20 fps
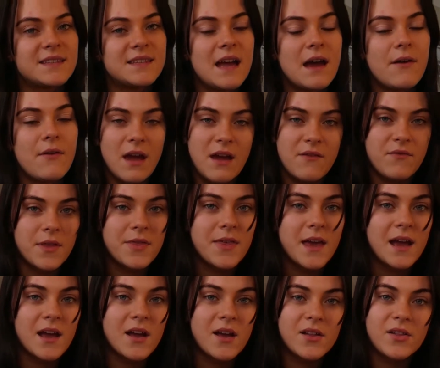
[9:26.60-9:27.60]
is now
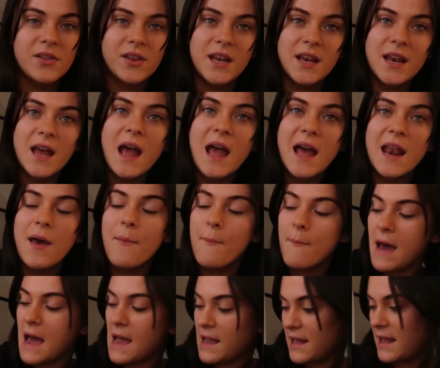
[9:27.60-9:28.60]
everything clean in
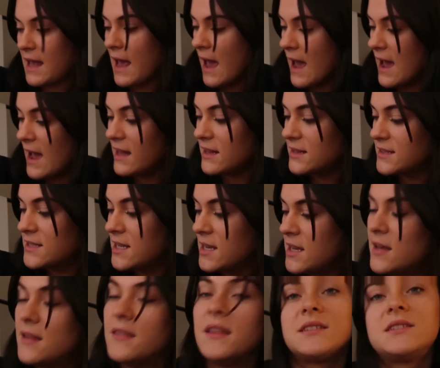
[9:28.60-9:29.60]
my kit.
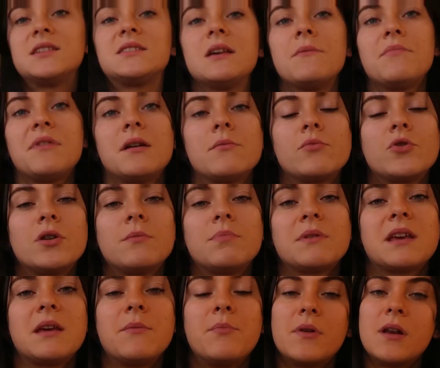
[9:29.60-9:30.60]
This is something I'm going to be
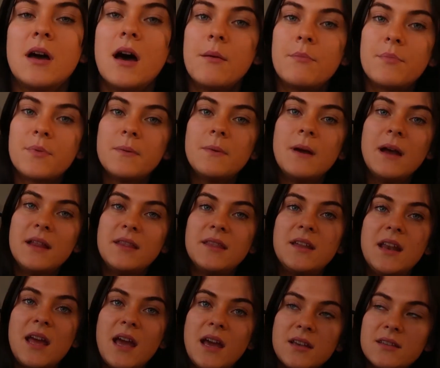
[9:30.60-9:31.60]
keeping up in the
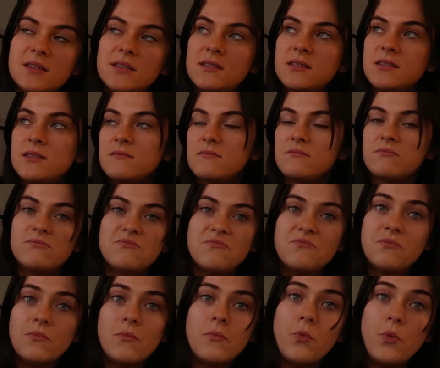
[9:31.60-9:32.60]
next
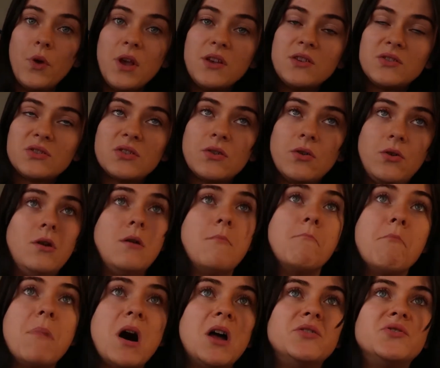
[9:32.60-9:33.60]
weeks or
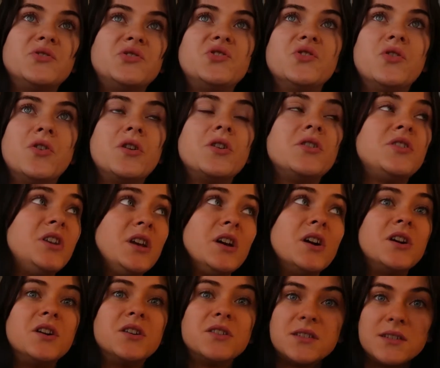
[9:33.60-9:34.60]
months or
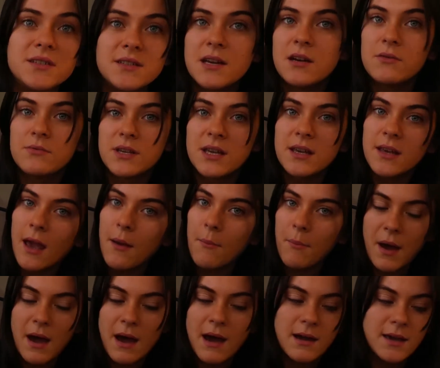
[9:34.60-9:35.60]
years until we can get
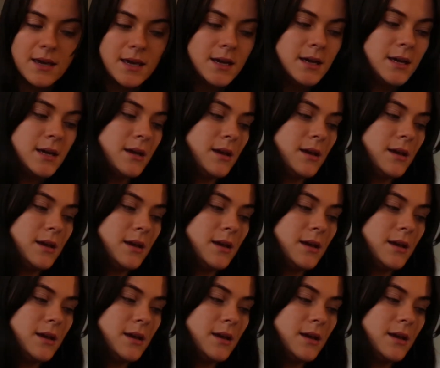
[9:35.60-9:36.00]
back.